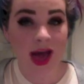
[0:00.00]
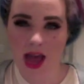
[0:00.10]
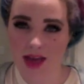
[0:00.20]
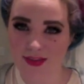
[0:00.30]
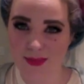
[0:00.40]

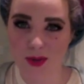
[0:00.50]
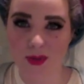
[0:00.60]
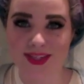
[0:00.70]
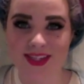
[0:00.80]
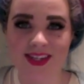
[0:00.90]
I haven't made
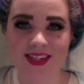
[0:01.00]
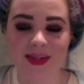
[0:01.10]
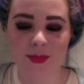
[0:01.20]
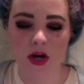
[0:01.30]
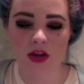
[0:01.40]
one since
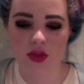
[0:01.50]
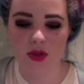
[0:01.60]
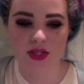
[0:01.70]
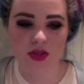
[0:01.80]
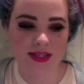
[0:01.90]
summer,
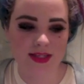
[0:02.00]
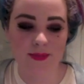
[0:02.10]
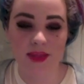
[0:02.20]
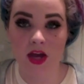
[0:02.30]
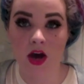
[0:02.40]
so that's
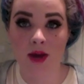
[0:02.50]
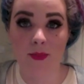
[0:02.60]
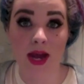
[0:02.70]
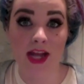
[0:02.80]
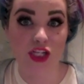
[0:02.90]
something on
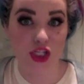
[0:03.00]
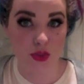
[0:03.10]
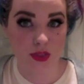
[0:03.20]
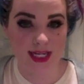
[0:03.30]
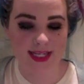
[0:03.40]
my
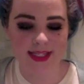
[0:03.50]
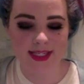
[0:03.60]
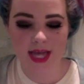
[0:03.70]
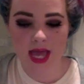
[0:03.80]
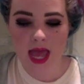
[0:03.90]
to-do
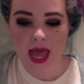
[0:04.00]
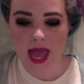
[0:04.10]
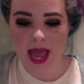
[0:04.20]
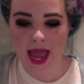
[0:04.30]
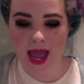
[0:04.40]
list.
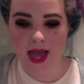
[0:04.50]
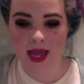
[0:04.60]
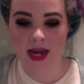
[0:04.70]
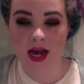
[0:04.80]
And